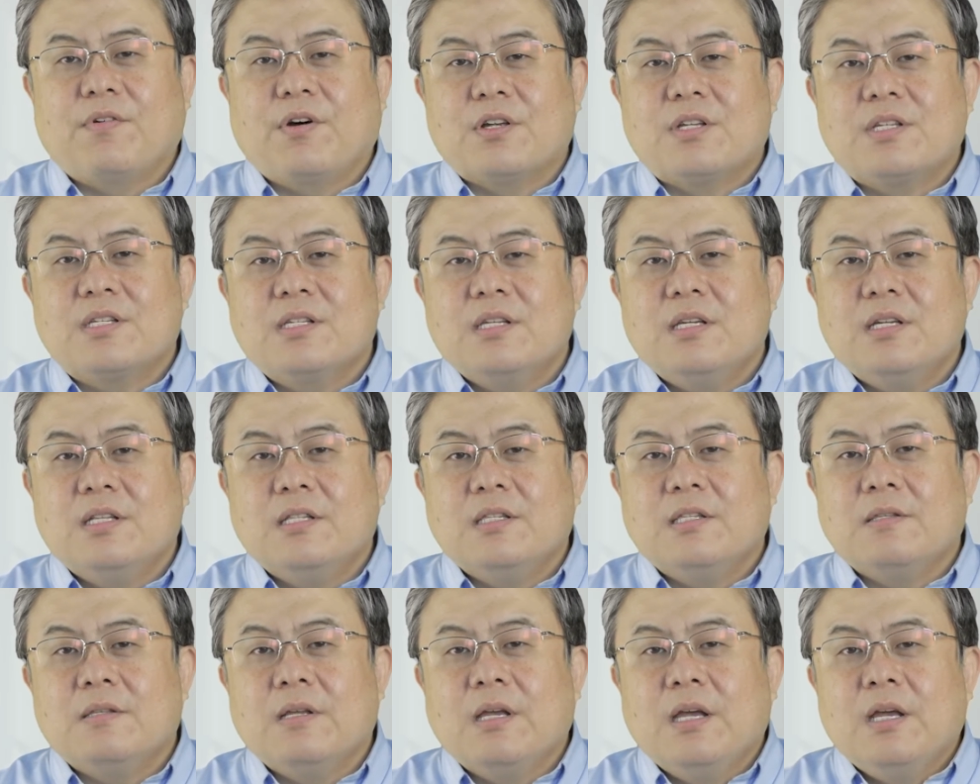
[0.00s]
our
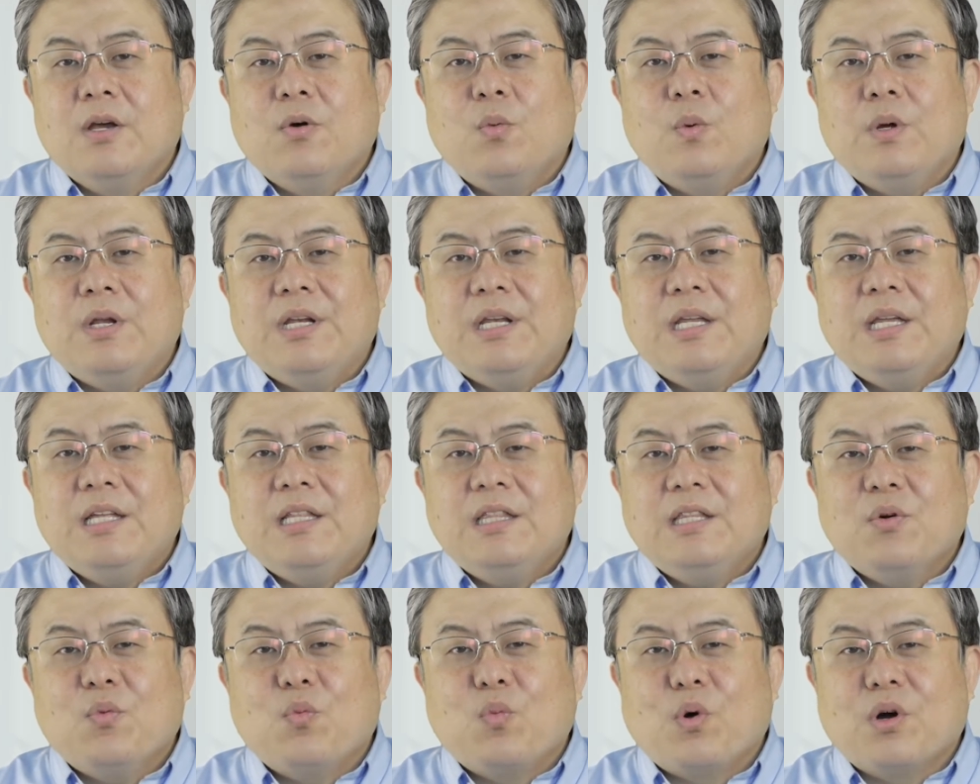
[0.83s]
sin, we
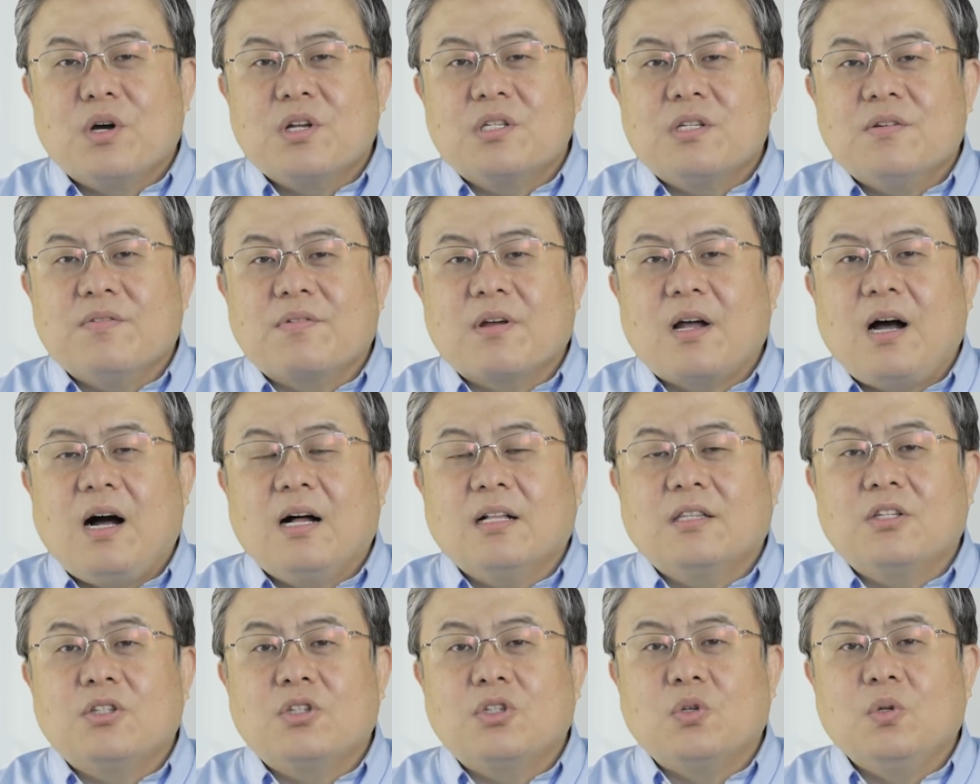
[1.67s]
need the words of
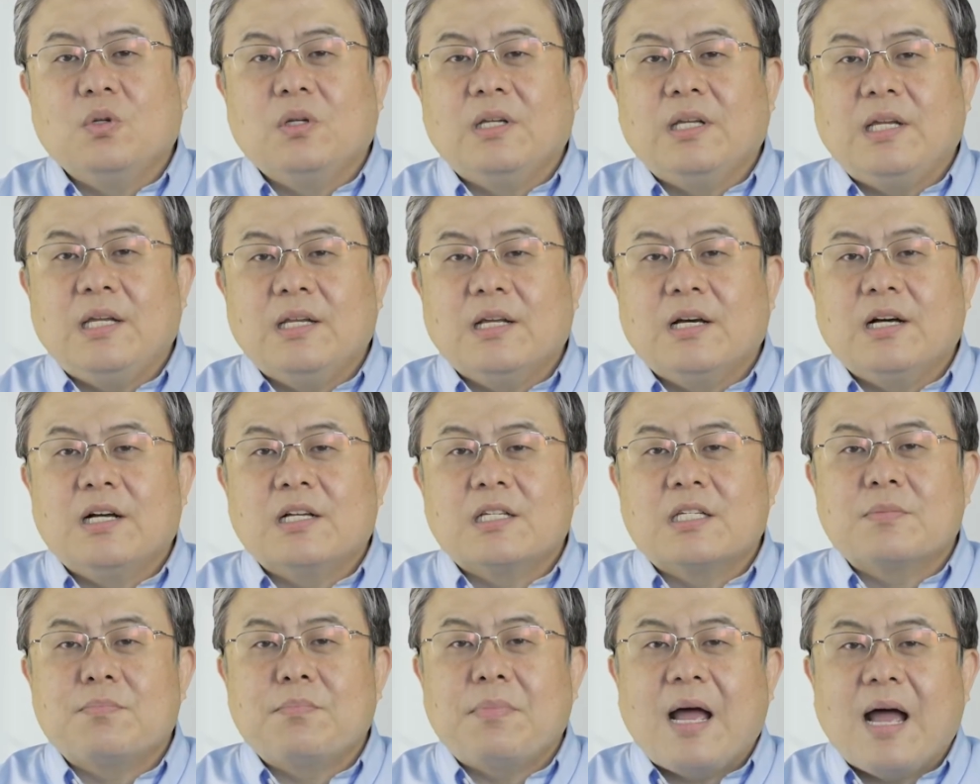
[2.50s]
God to lead
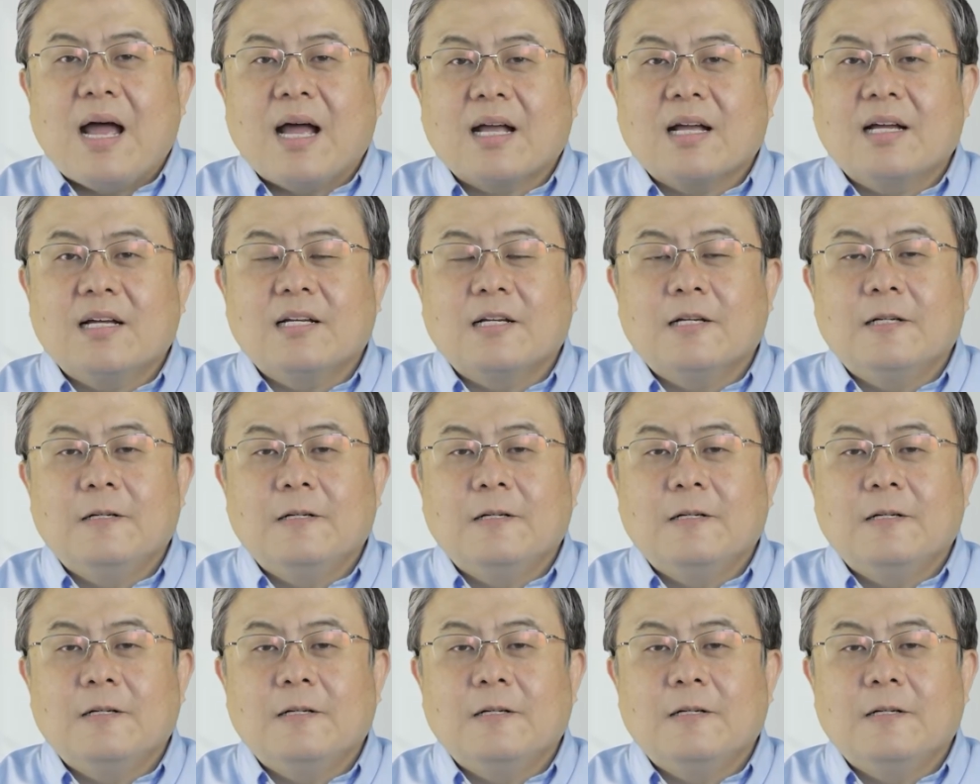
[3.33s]
us back